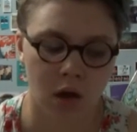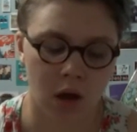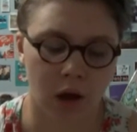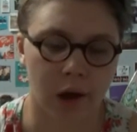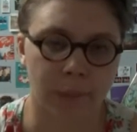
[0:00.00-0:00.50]

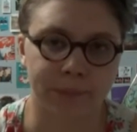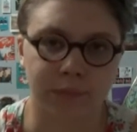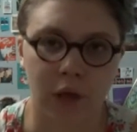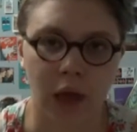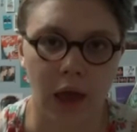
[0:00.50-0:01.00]

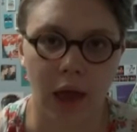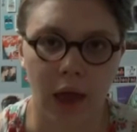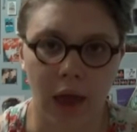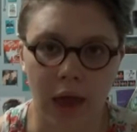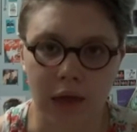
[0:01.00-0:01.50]

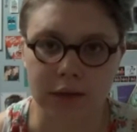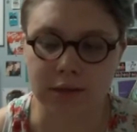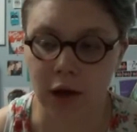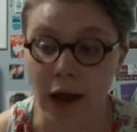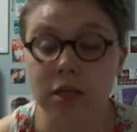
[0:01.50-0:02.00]
And
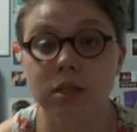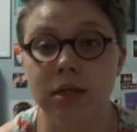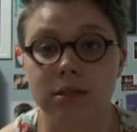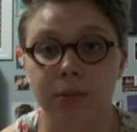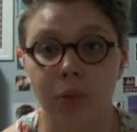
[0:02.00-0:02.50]
so I just think
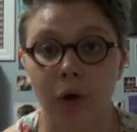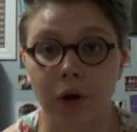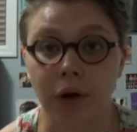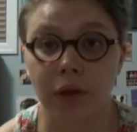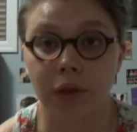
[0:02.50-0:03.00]
it's
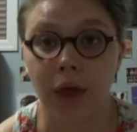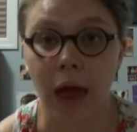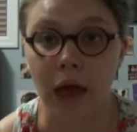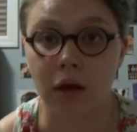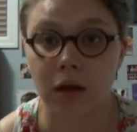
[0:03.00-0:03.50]
important
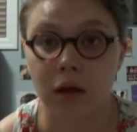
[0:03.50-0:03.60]
that